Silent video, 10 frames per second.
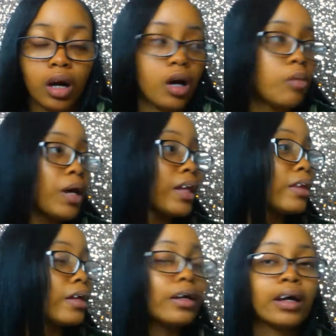Um, I
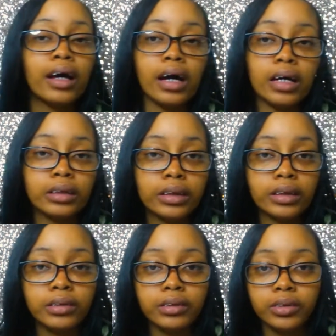think I
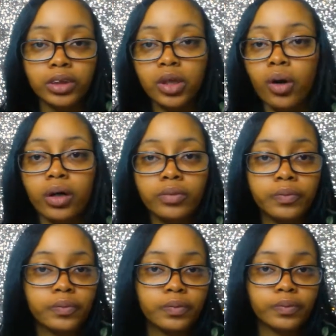did John,
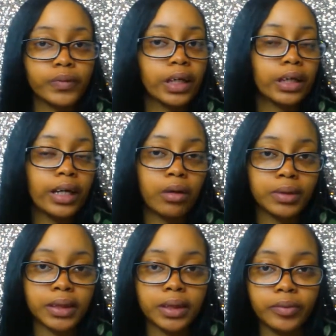and that
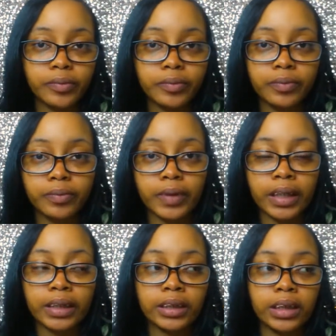was it.
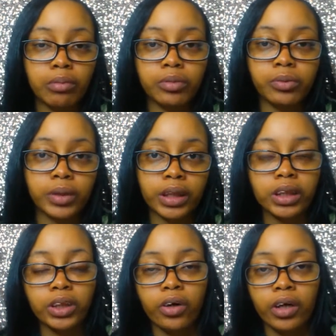I did chapter one
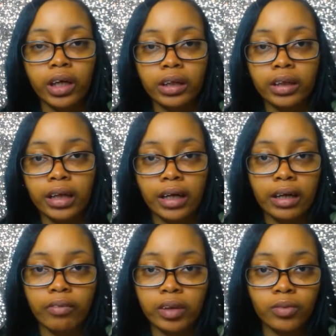in John, and then I
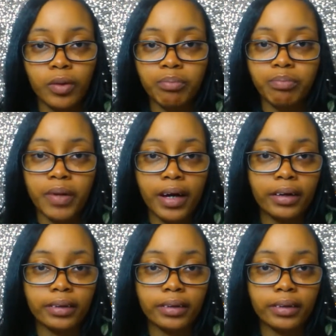never went back.